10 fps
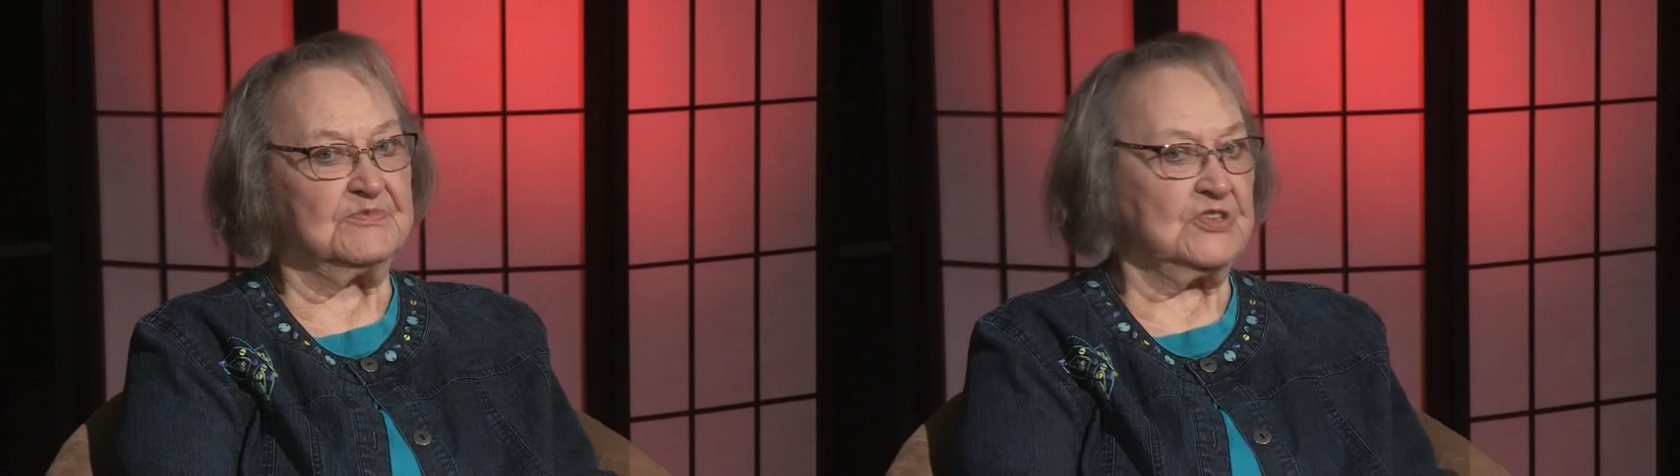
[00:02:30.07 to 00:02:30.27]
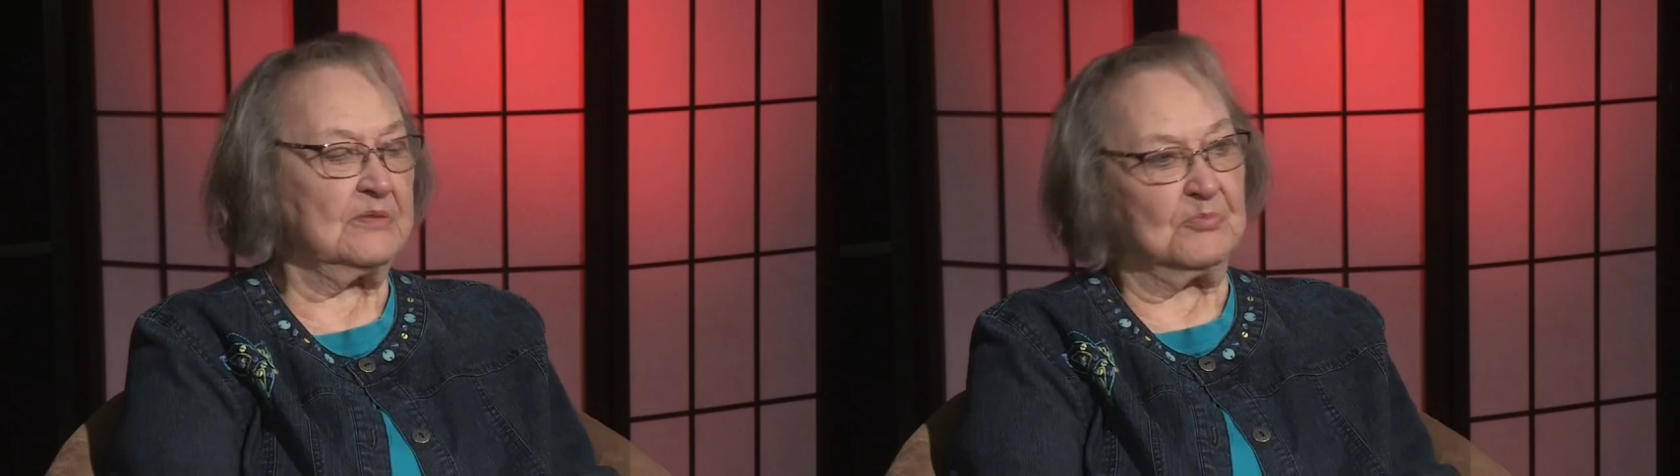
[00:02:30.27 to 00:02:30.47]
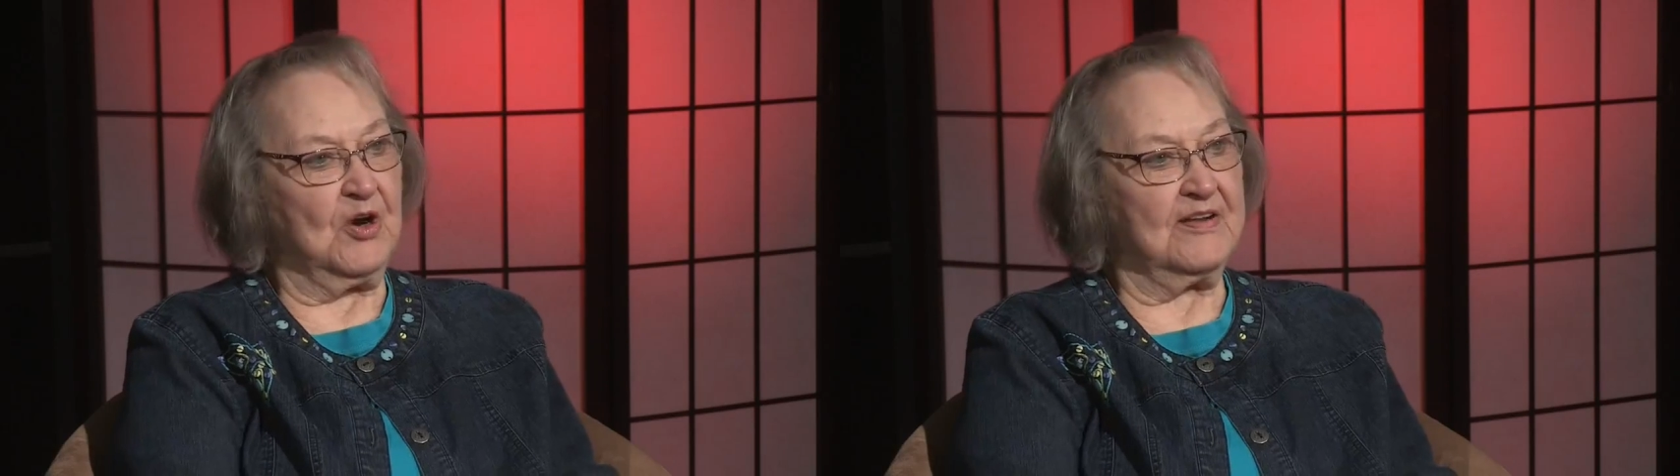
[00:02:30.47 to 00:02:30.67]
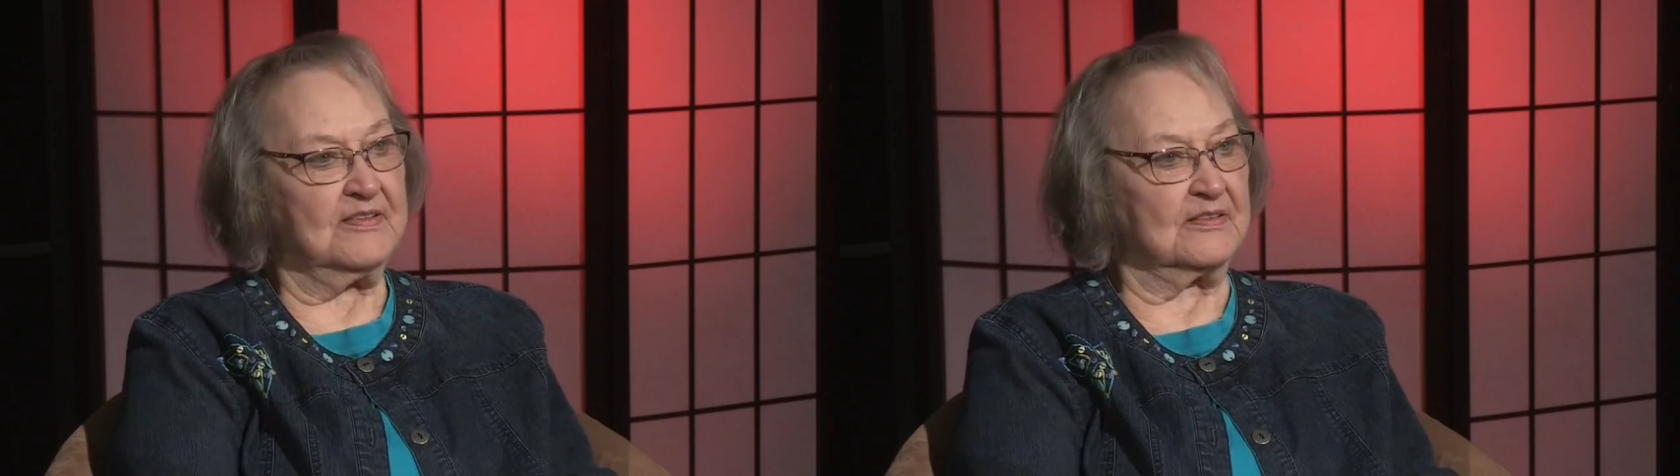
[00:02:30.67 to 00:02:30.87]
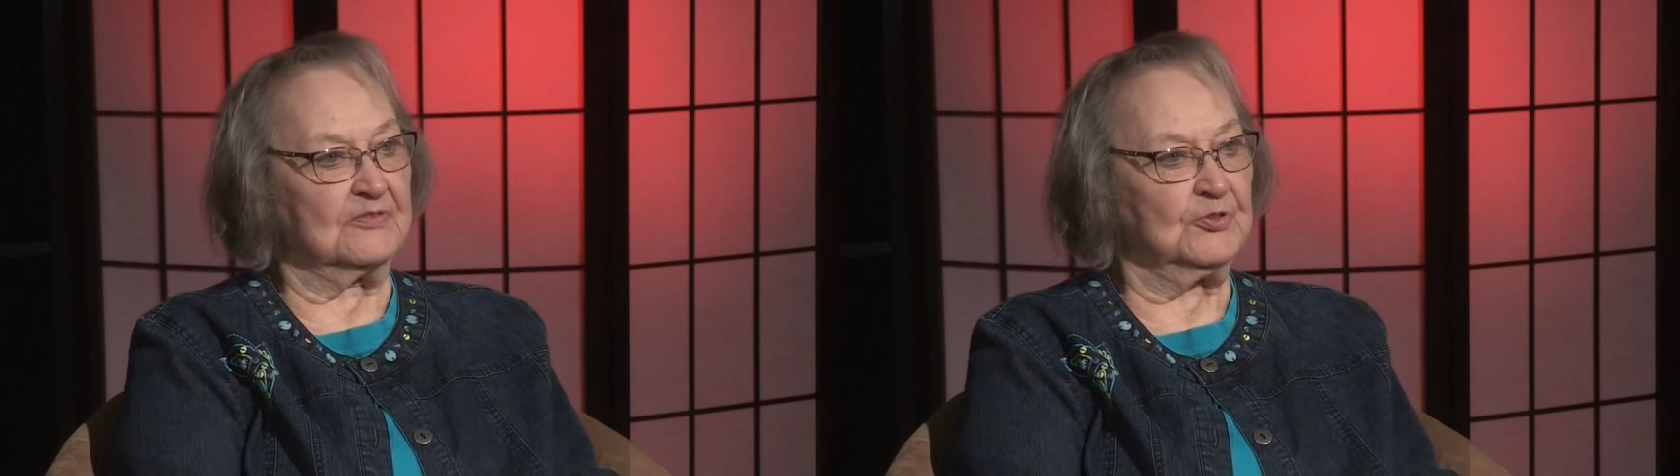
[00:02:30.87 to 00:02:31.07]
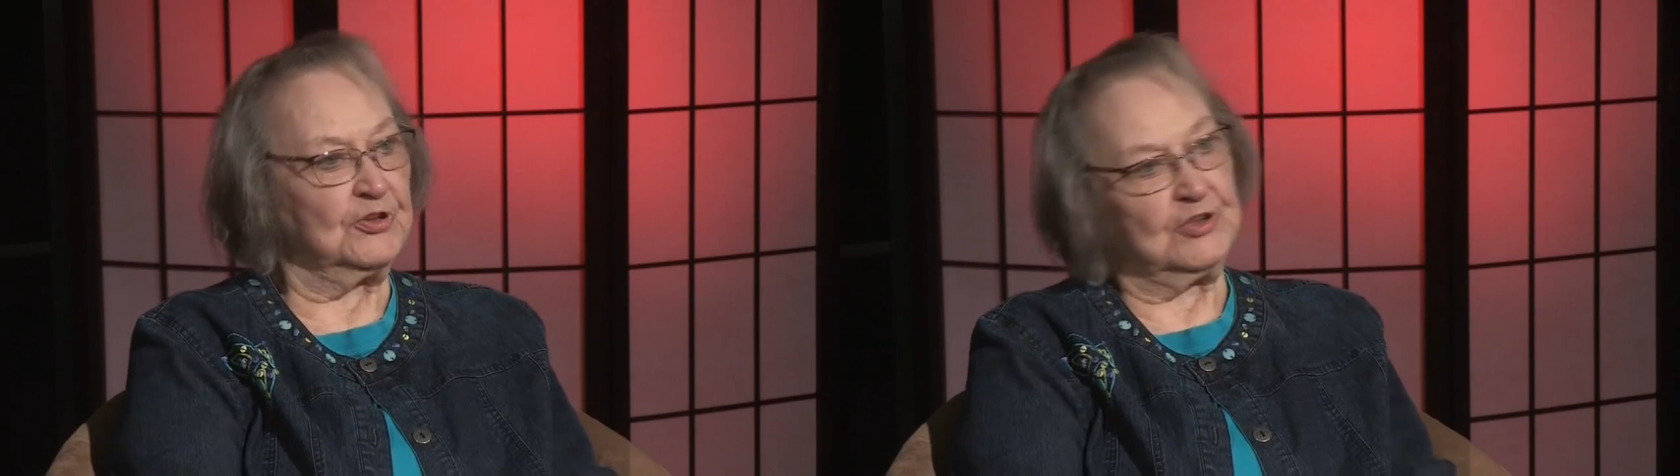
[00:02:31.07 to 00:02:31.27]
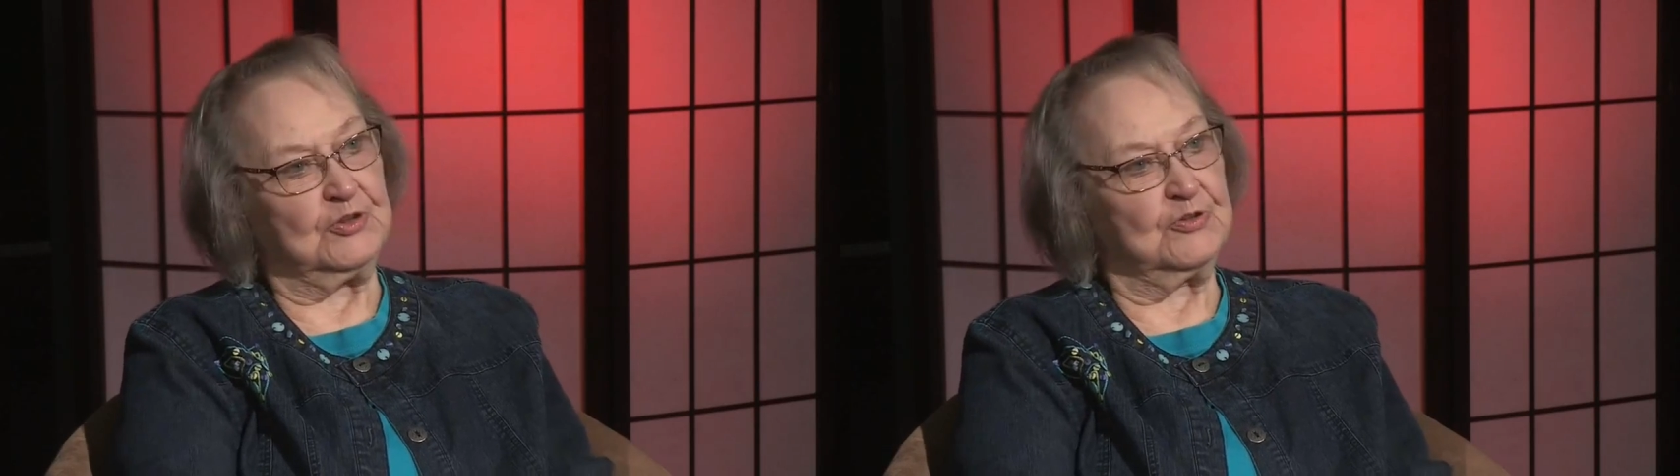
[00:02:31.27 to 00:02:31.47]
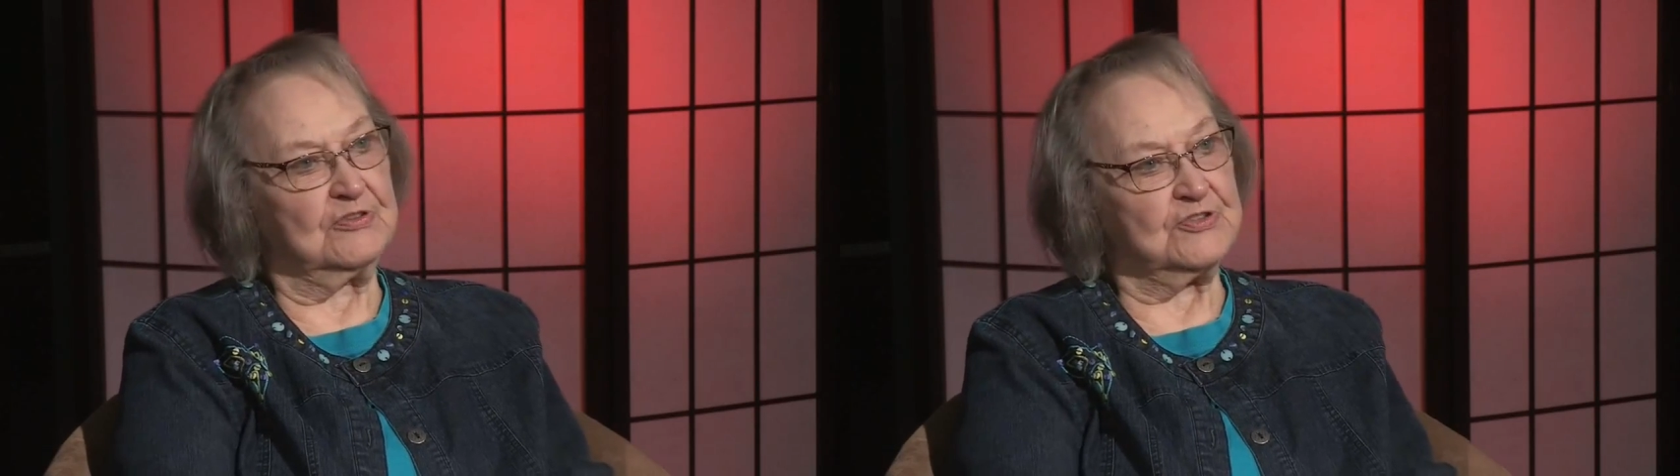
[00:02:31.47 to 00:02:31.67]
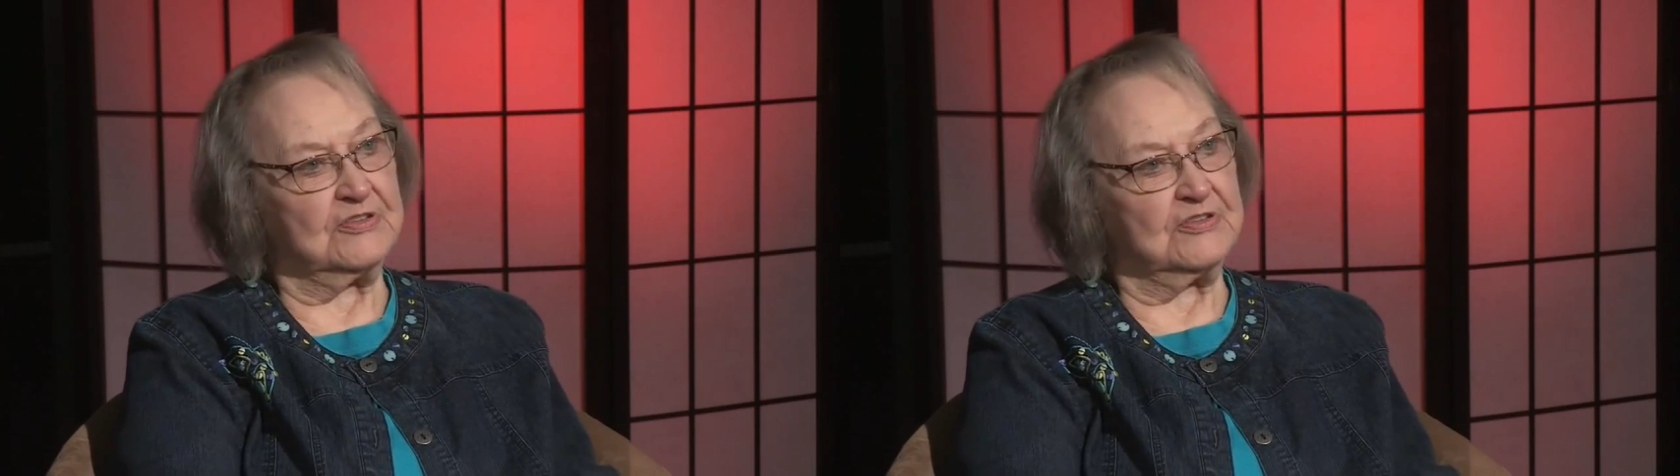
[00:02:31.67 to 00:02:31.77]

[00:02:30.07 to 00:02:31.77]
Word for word: chicken broth and cook the noodles,